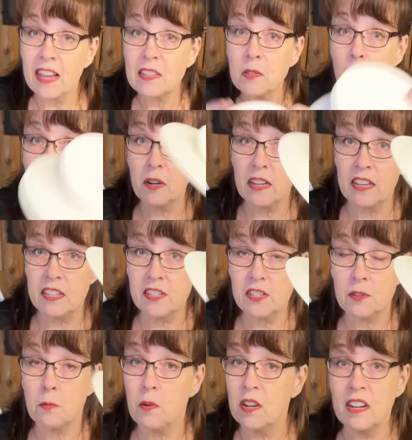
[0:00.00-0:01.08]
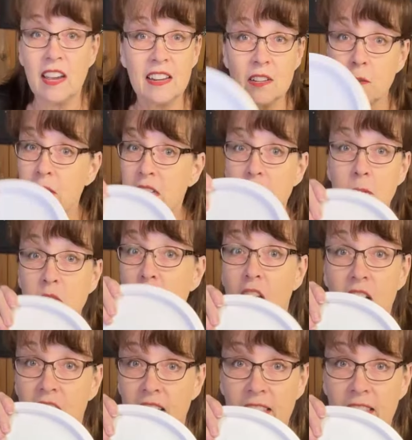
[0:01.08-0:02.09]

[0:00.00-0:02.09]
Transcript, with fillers: and cut these out.